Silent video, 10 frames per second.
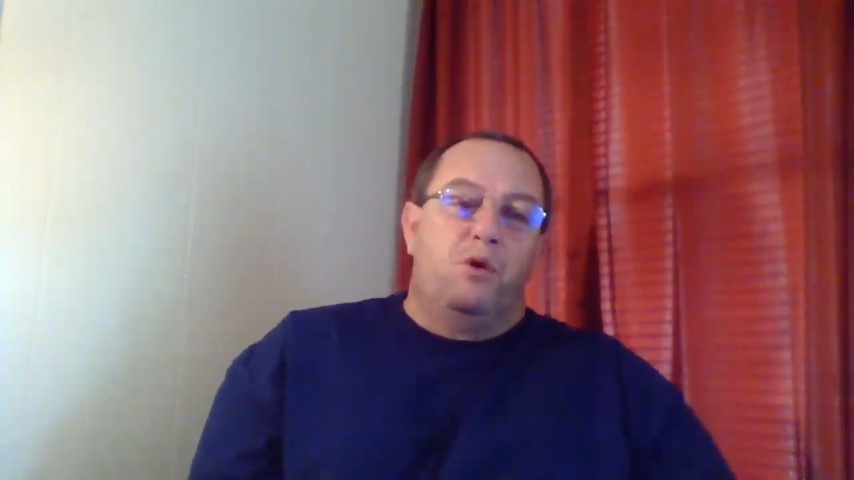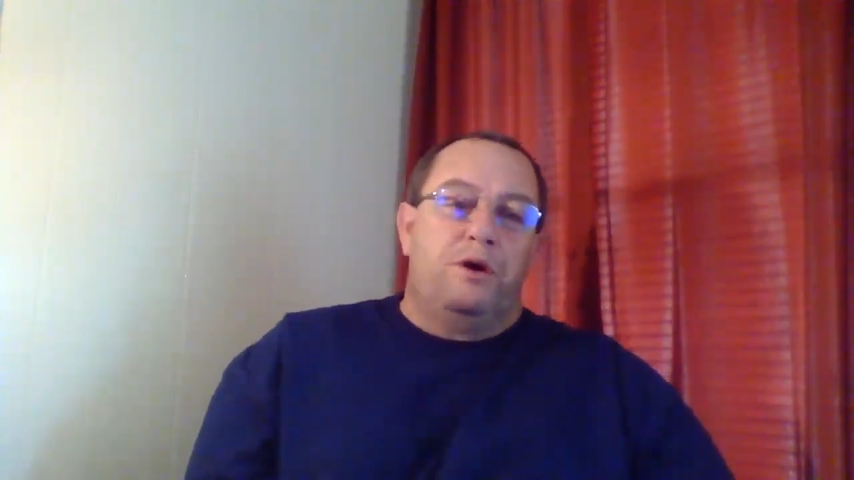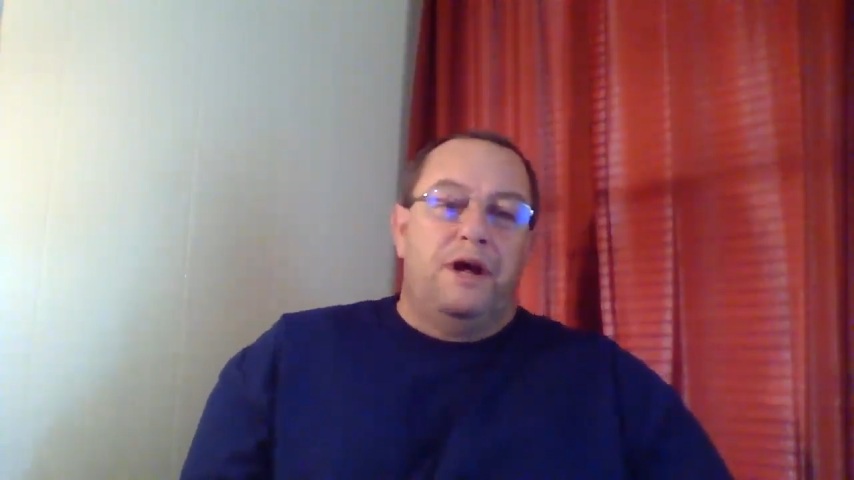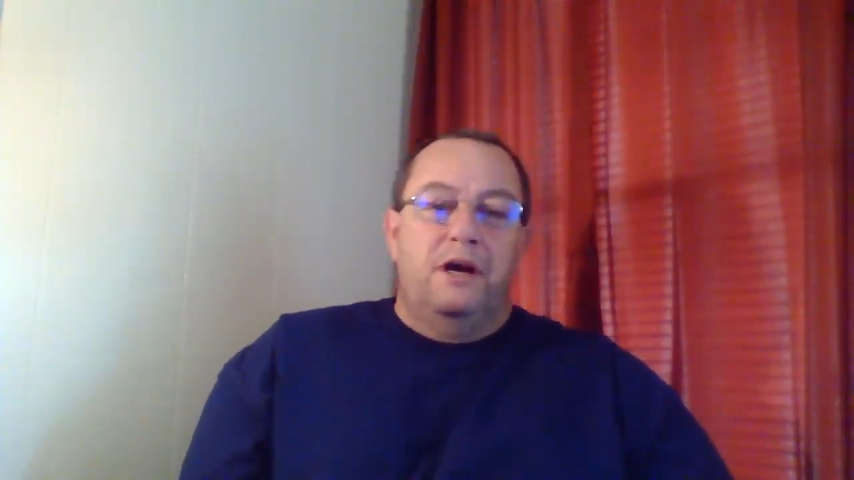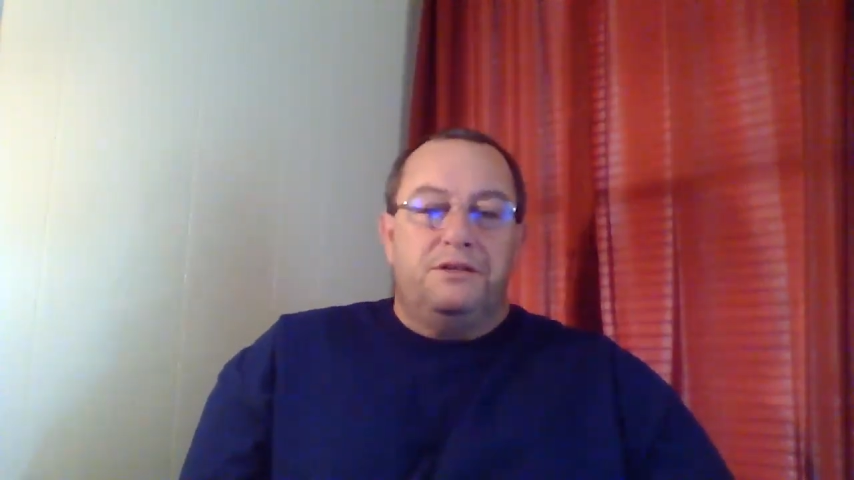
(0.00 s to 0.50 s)

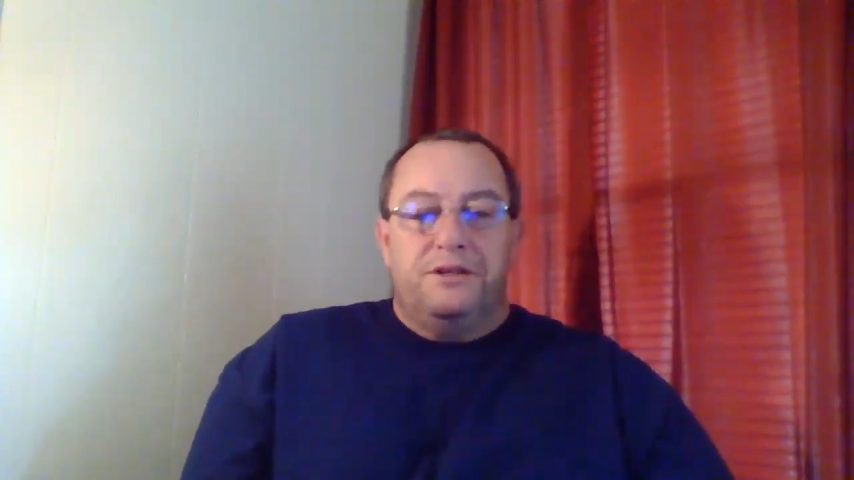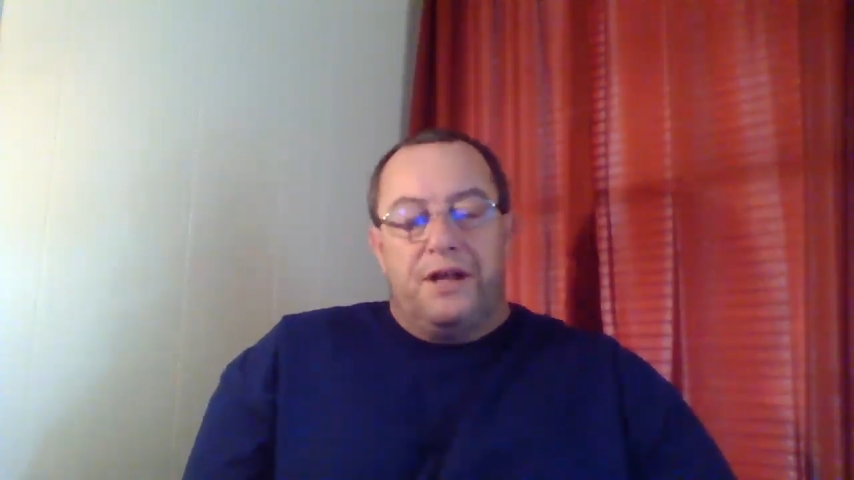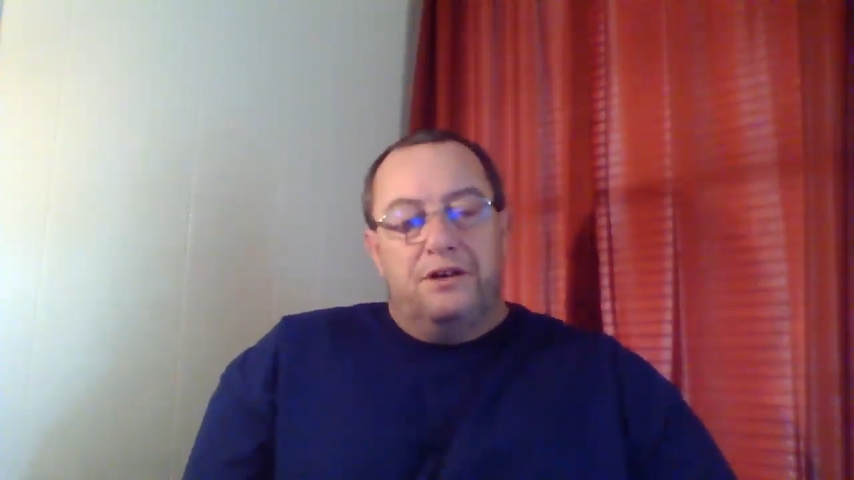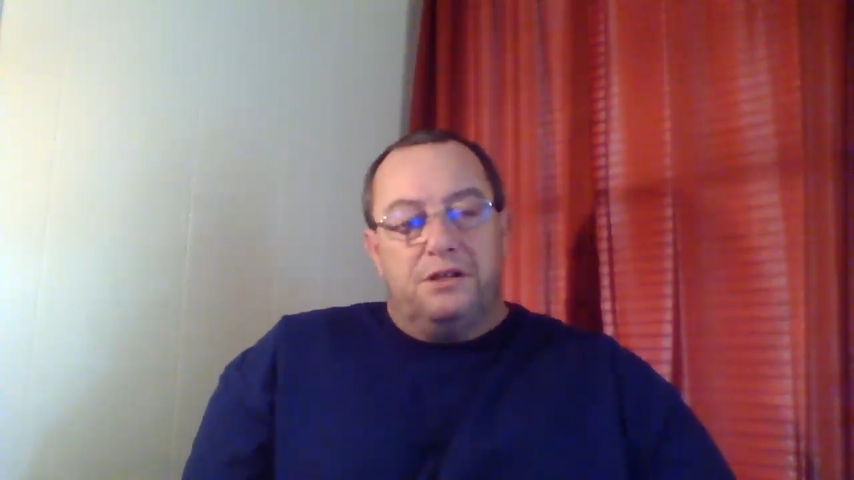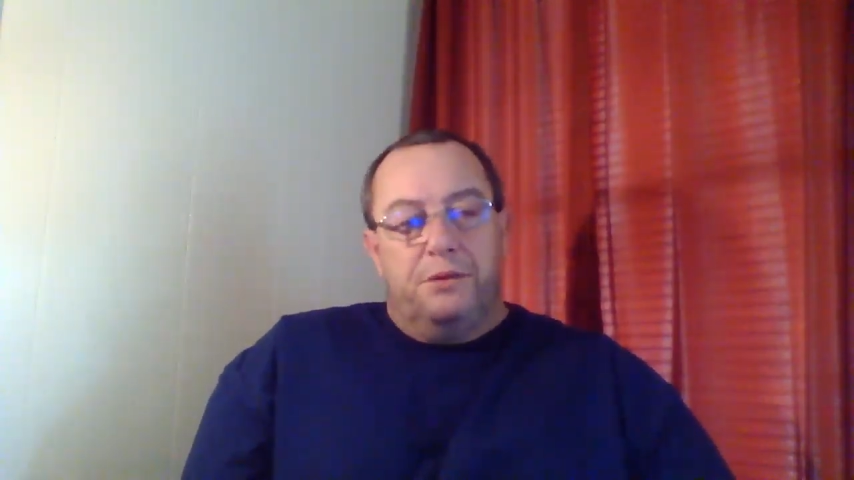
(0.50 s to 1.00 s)
more of those and
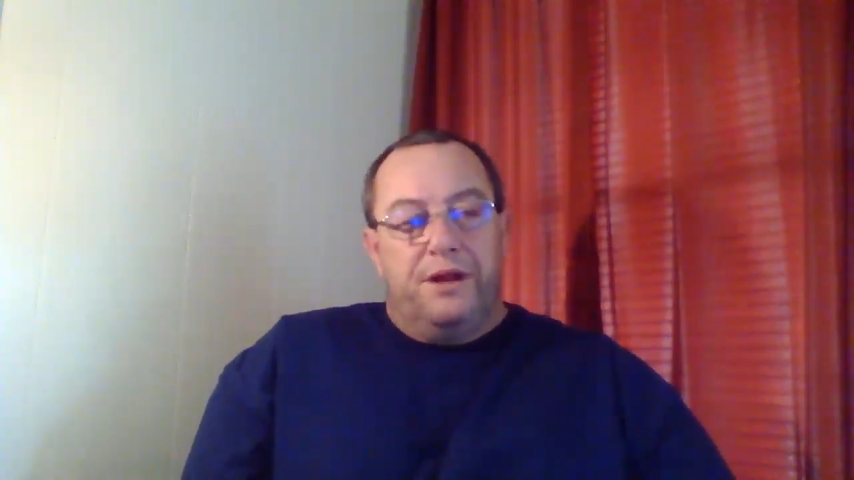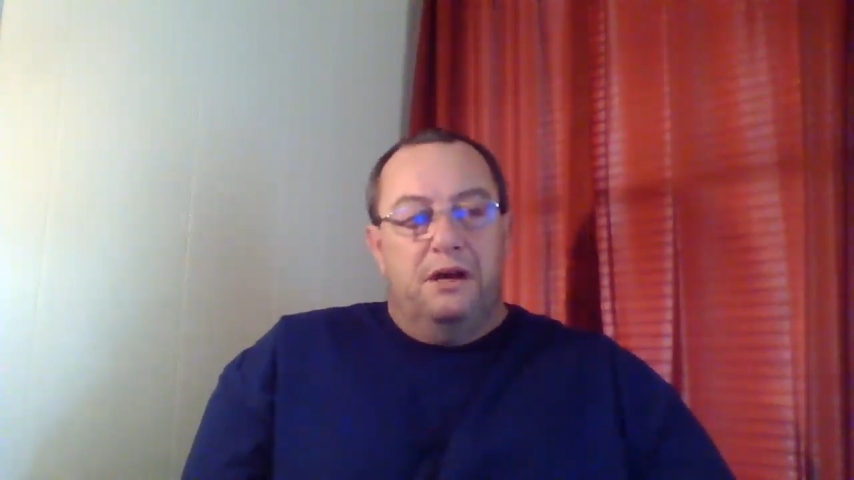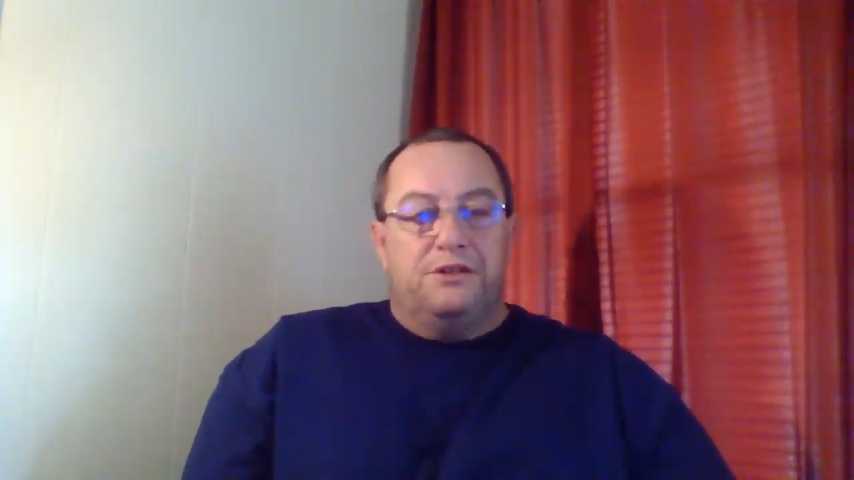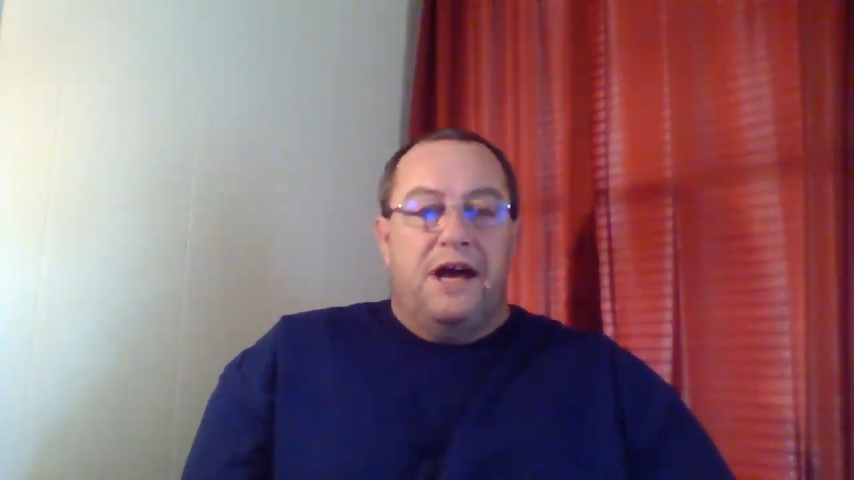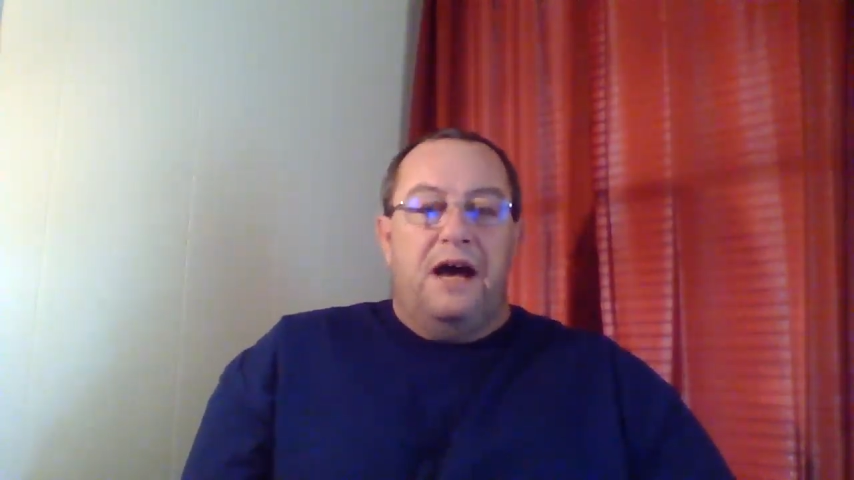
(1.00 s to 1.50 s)
throw some of
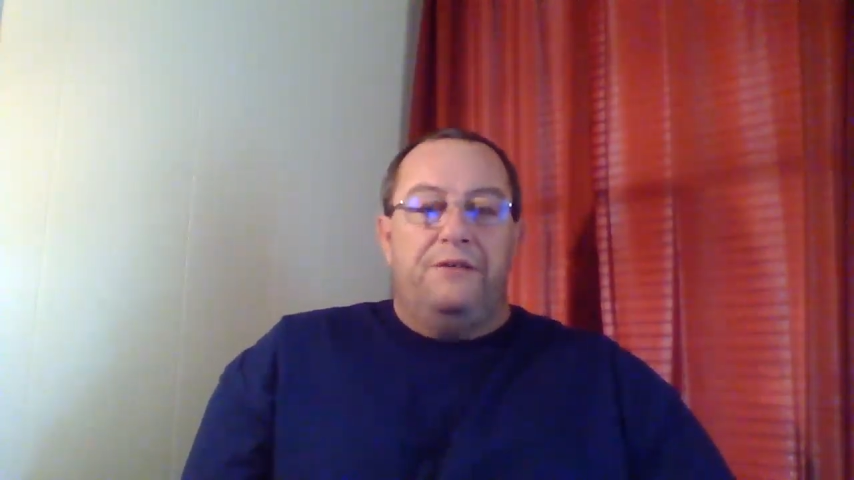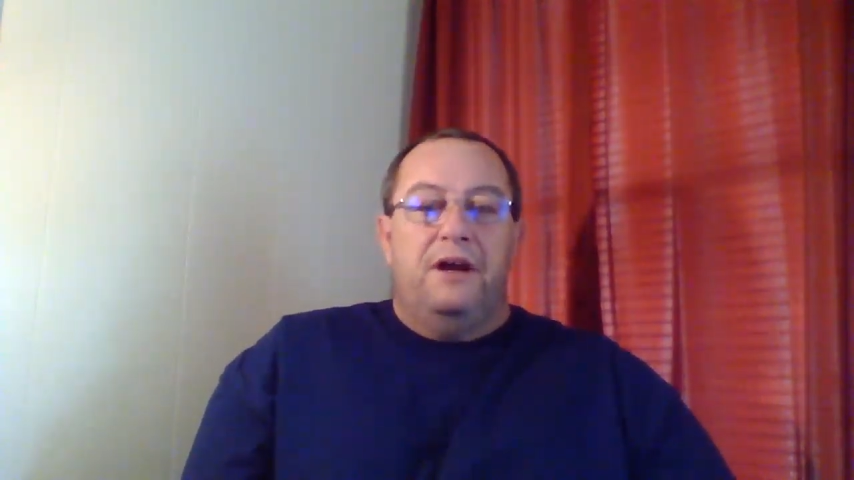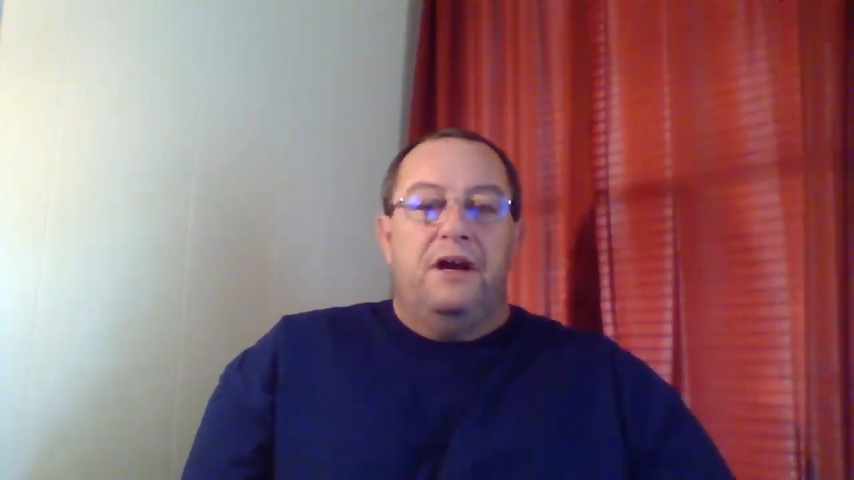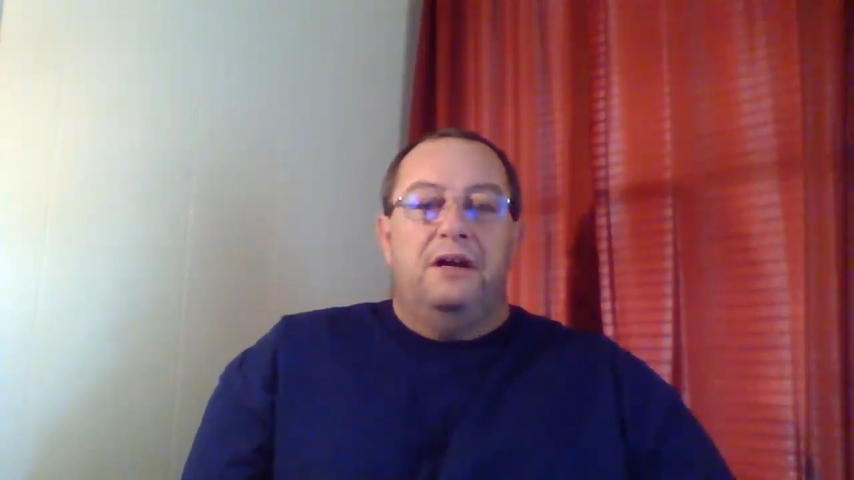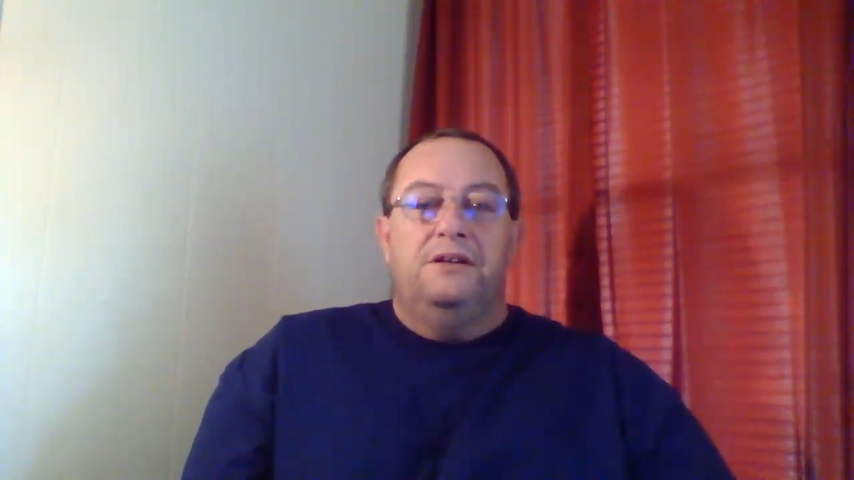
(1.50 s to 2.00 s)
those out
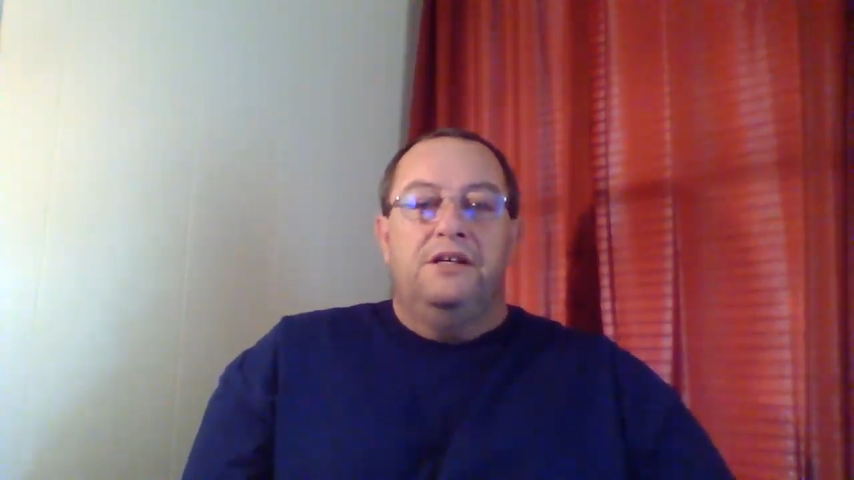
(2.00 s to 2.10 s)
there.